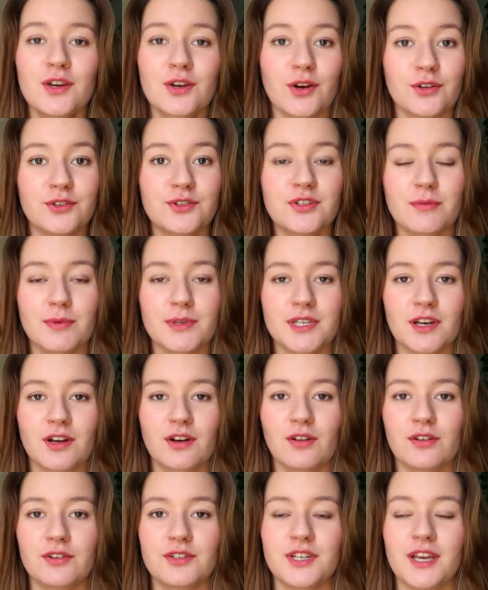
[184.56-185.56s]
consumer
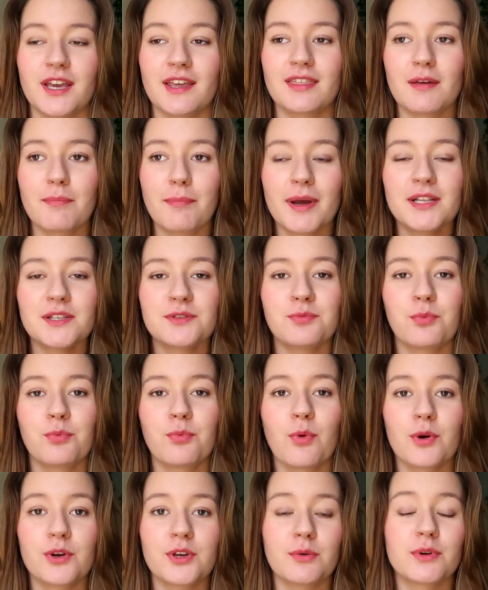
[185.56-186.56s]
psychology. It depends
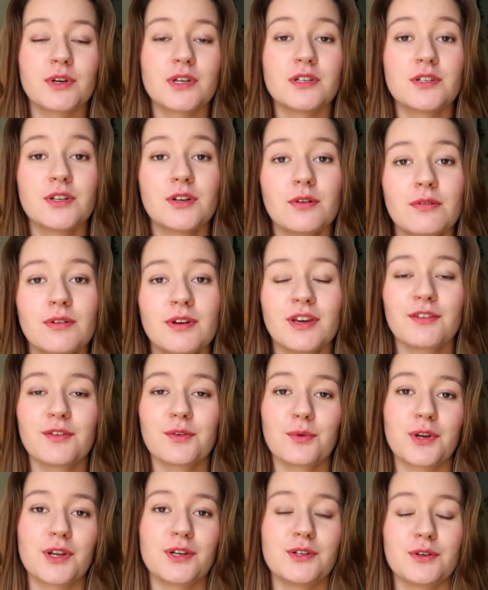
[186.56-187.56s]
what you want to do. If
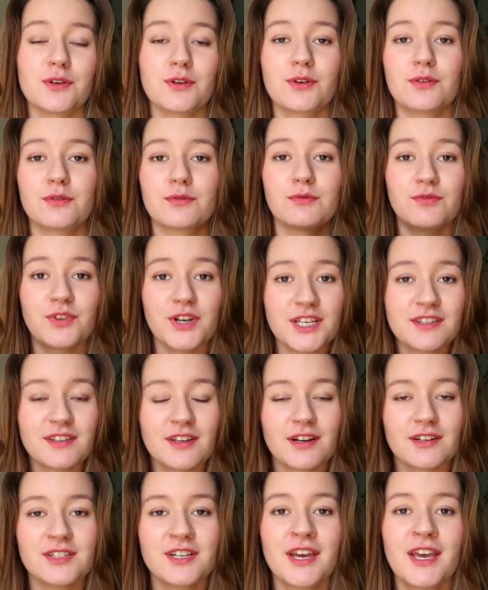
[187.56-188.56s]
you want to do
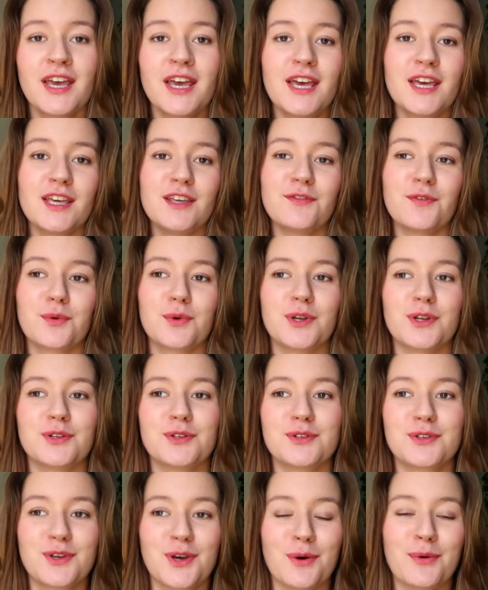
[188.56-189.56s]
research, if you want
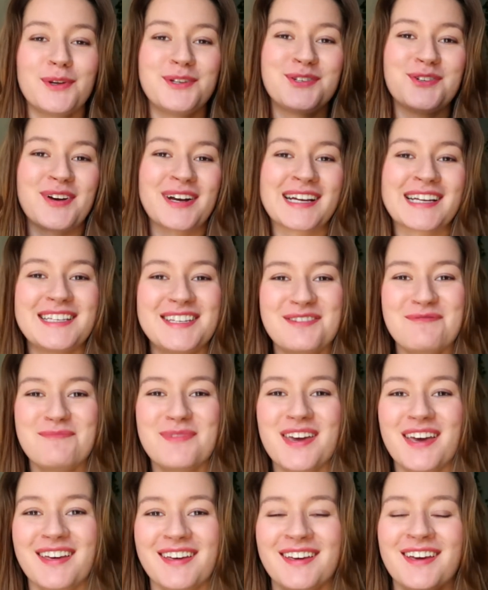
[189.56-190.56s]
to go into
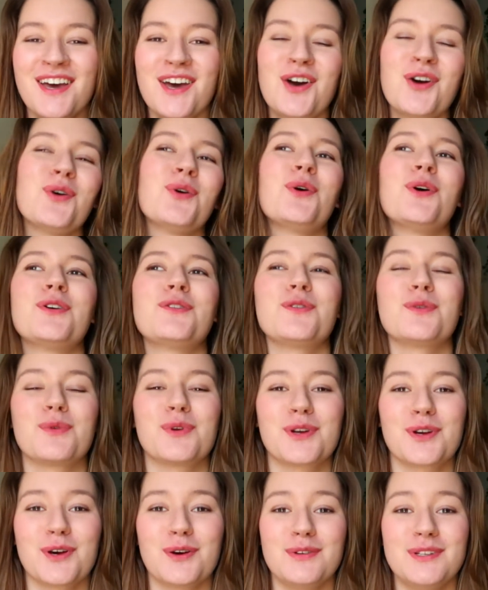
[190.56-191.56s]
academia, or if you
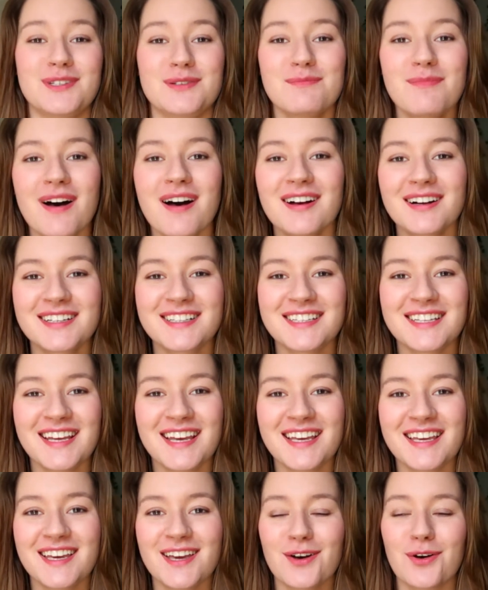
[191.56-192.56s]
want to go into
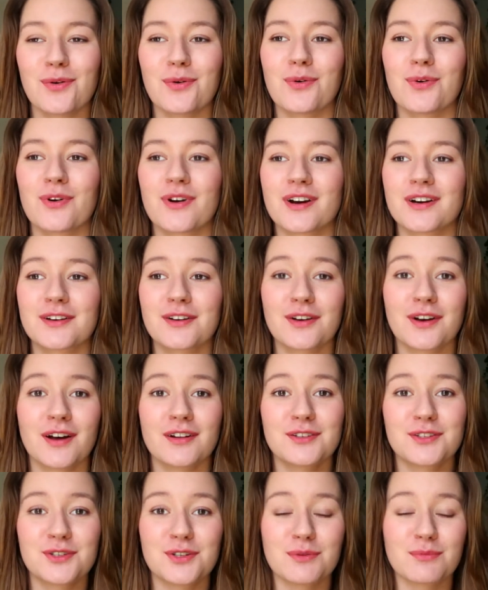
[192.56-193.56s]
marketing or
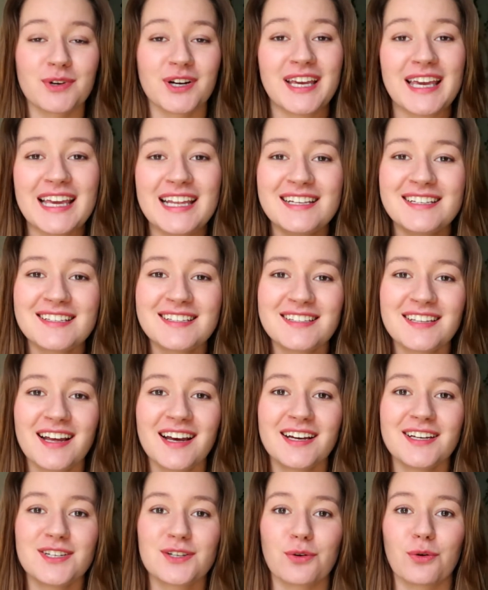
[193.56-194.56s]
consumer
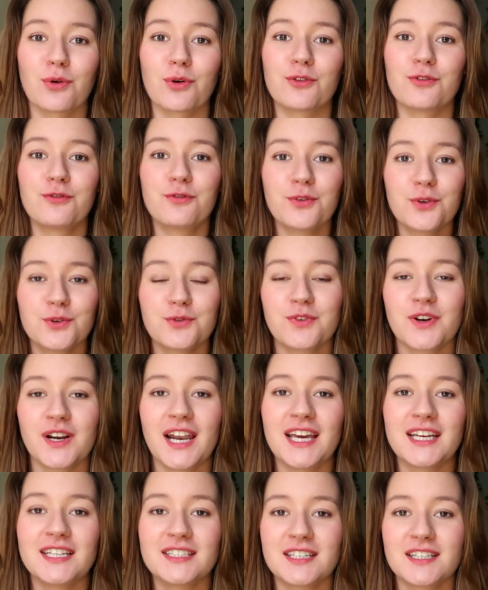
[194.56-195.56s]
insight or food
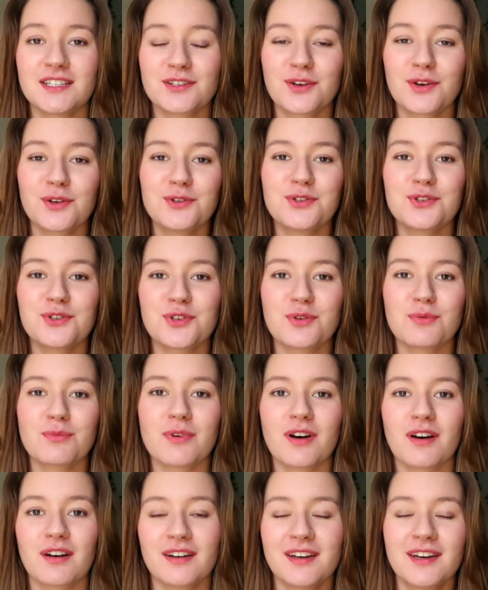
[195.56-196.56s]
related
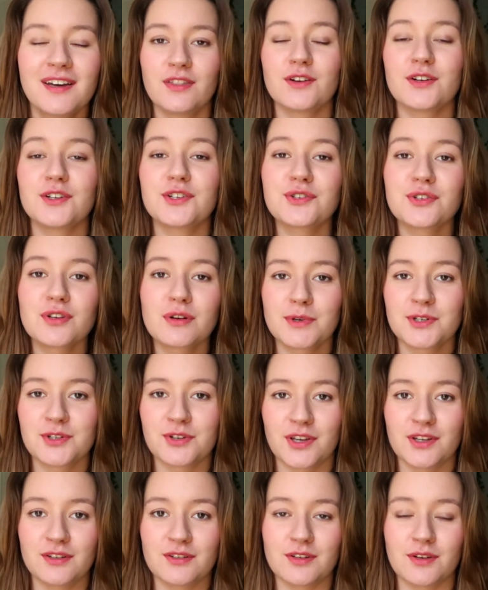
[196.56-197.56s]
consumer, there's so much
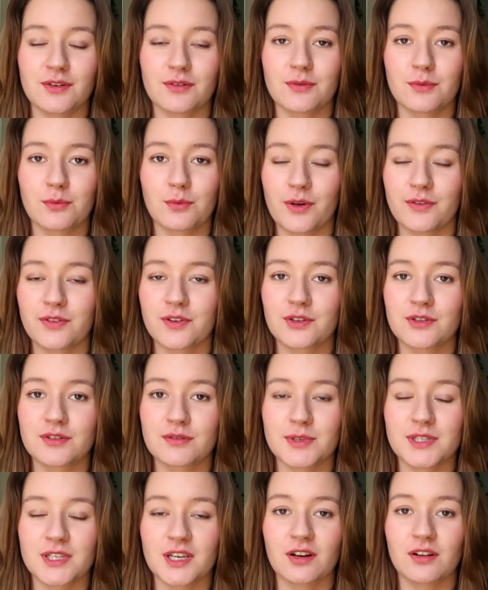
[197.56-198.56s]
you can do with
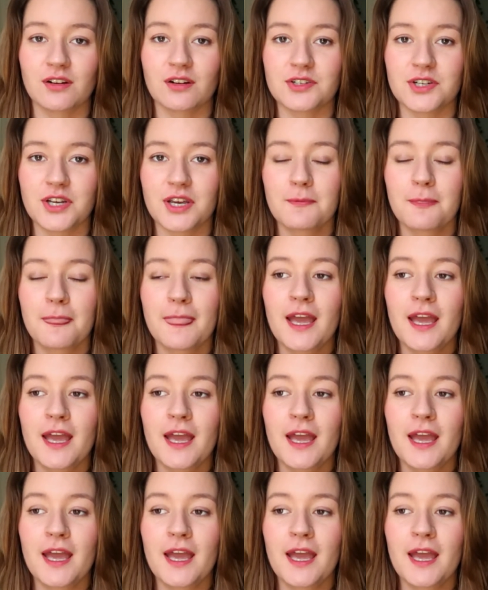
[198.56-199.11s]
consumer psychology.